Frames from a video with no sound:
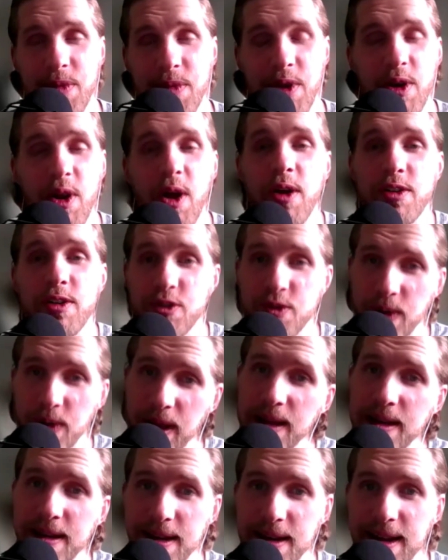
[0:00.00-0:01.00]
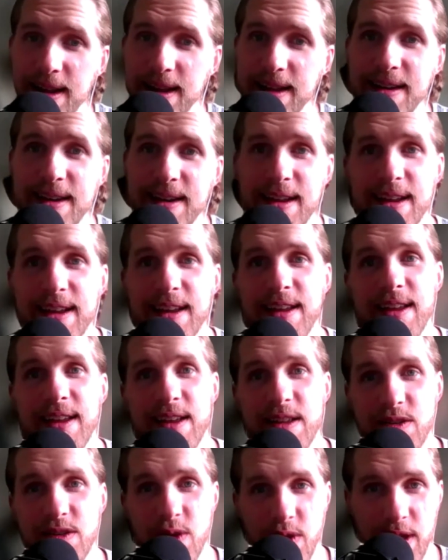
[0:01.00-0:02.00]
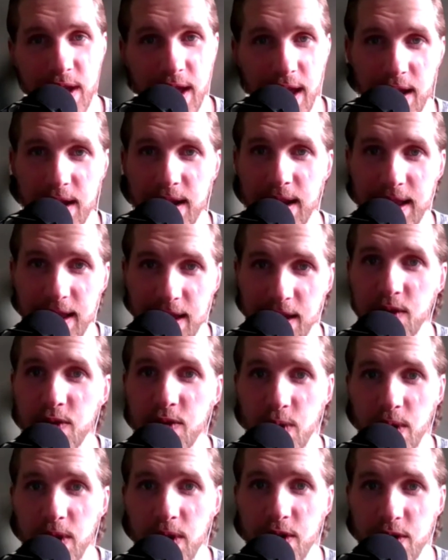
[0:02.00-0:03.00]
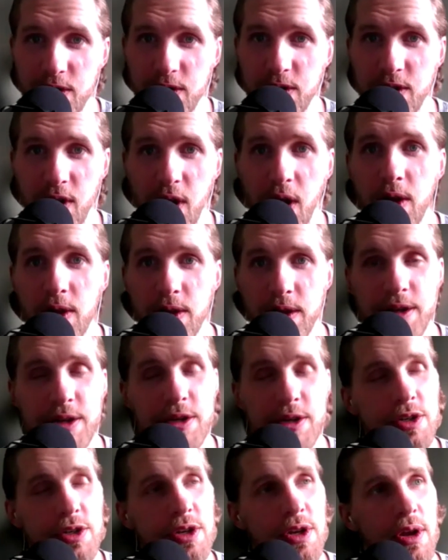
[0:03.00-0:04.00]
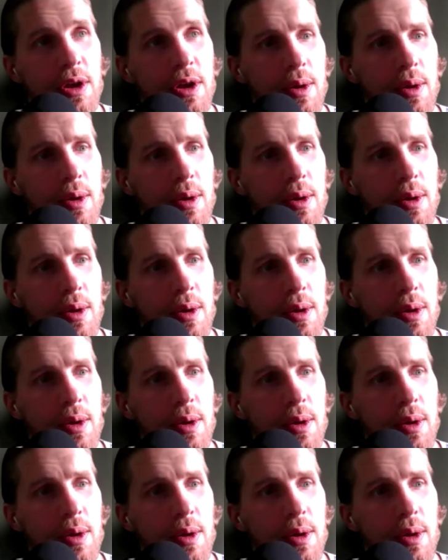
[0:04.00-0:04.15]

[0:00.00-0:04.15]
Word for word: They're not trained in it, and so they can't give really good knowledge